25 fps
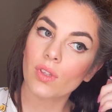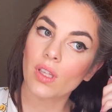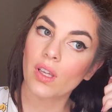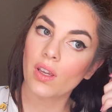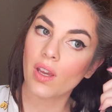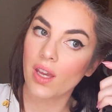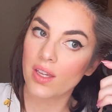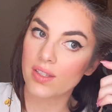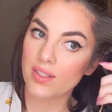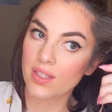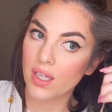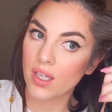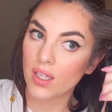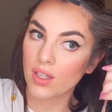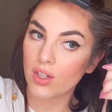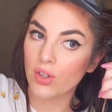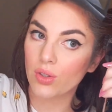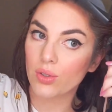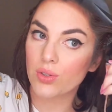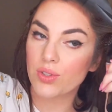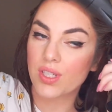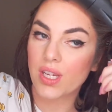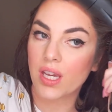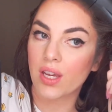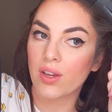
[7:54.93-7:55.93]
As I
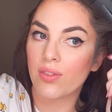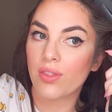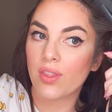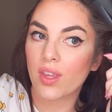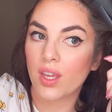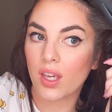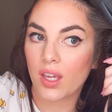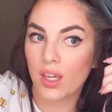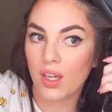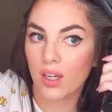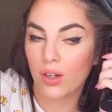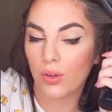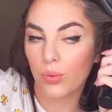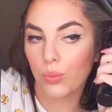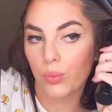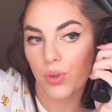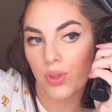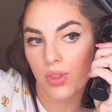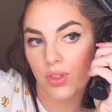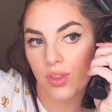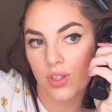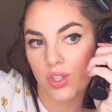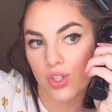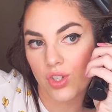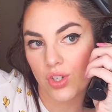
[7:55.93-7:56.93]
go down the hair
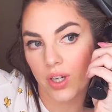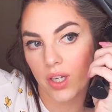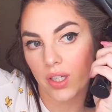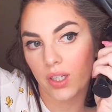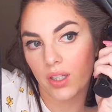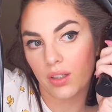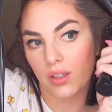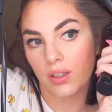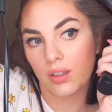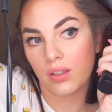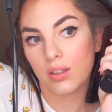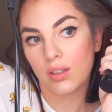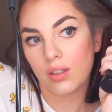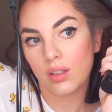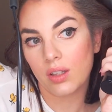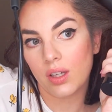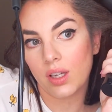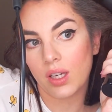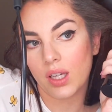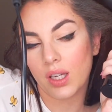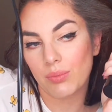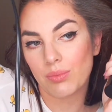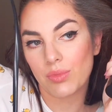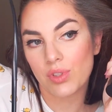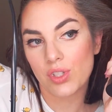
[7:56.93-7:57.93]
with the dryer,
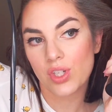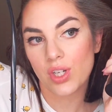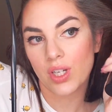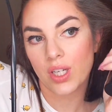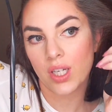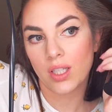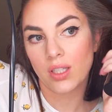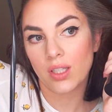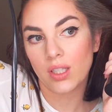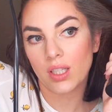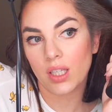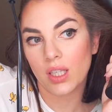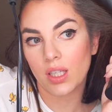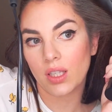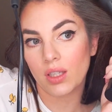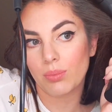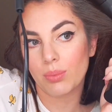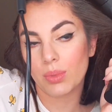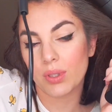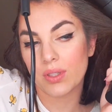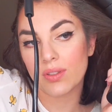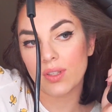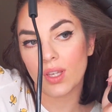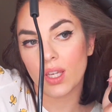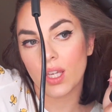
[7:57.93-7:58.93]
I'm trying to keep
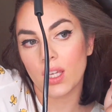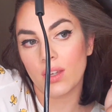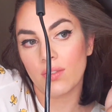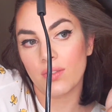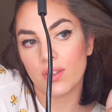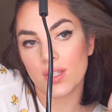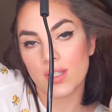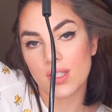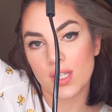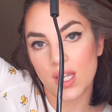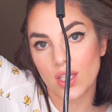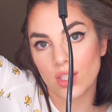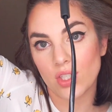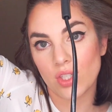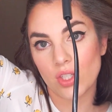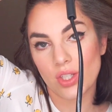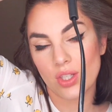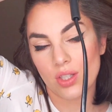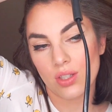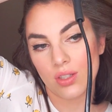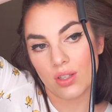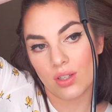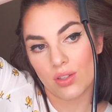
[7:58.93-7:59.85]
as even tension